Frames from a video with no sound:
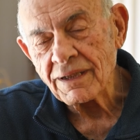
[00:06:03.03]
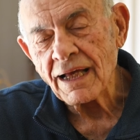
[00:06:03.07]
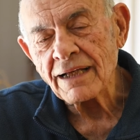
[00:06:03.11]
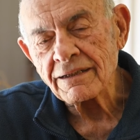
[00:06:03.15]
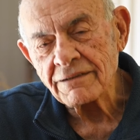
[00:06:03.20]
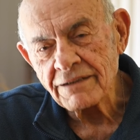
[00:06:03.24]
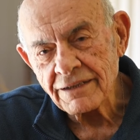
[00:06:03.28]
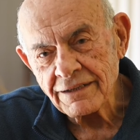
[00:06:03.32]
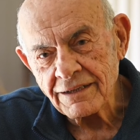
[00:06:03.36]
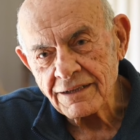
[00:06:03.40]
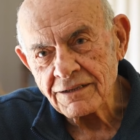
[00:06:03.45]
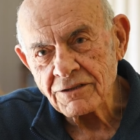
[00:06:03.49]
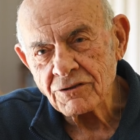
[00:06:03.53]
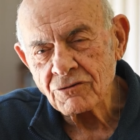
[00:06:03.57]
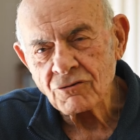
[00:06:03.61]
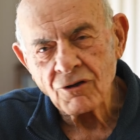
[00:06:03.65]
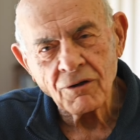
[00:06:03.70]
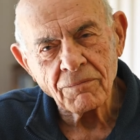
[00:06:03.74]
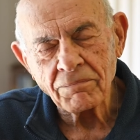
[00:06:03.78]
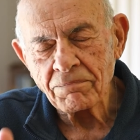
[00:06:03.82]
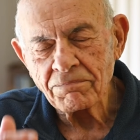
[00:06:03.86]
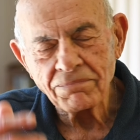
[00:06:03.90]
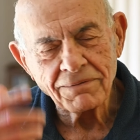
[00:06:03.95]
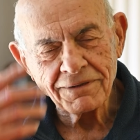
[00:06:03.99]
I didn't
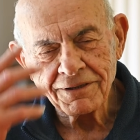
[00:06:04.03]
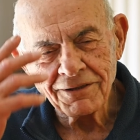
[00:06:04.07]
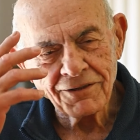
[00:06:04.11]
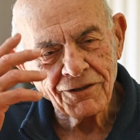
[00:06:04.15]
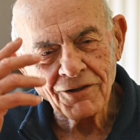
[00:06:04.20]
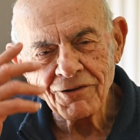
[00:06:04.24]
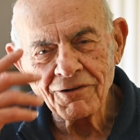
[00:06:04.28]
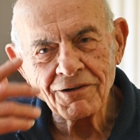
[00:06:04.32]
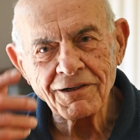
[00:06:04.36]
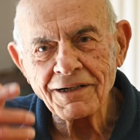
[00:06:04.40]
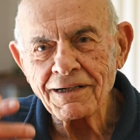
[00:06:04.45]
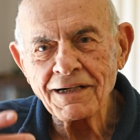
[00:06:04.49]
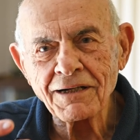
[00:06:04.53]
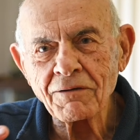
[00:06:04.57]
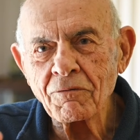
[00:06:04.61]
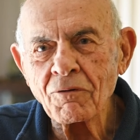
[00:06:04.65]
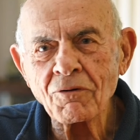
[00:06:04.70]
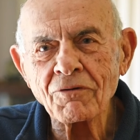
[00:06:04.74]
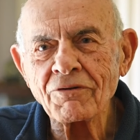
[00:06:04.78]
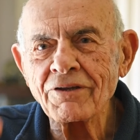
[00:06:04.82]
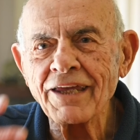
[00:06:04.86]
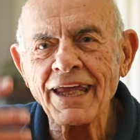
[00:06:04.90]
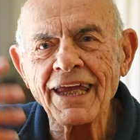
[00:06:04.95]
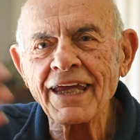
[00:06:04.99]
stop, I
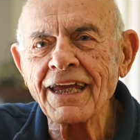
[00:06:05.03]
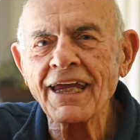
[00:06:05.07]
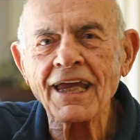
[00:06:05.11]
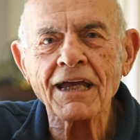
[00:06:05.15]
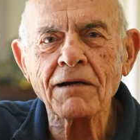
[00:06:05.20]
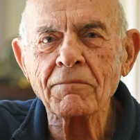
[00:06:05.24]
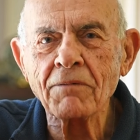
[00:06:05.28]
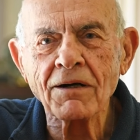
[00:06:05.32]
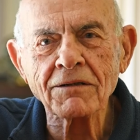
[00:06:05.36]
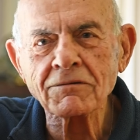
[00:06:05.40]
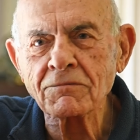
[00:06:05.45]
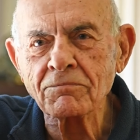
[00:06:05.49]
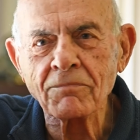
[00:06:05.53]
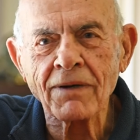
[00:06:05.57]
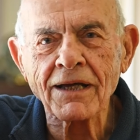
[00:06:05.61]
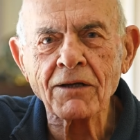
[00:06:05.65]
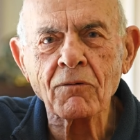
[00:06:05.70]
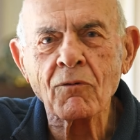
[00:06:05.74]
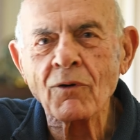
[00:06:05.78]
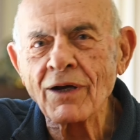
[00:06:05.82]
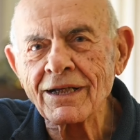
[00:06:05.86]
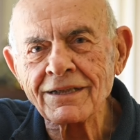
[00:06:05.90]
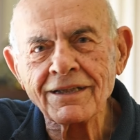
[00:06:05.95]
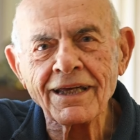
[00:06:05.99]
was thinking about my
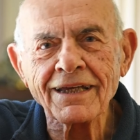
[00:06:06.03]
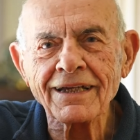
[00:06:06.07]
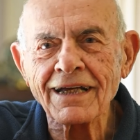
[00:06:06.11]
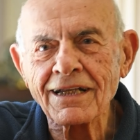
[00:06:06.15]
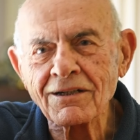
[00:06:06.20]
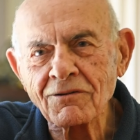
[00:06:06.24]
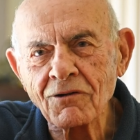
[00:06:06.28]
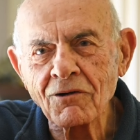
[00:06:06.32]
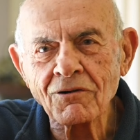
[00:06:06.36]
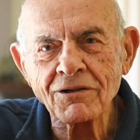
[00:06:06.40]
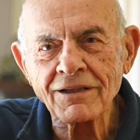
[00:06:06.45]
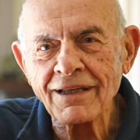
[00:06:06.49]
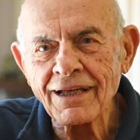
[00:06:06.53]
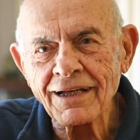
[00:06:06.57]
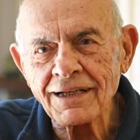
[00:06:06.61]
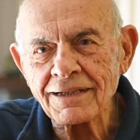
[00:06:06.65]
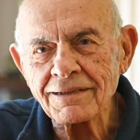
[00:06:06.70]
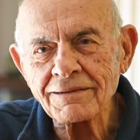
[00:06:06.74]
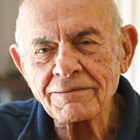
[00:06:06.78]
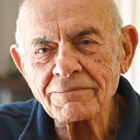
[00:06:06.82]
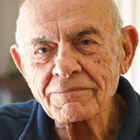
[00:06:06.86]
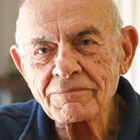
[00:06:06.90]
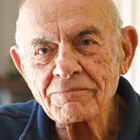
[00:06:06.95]
wedding and all that.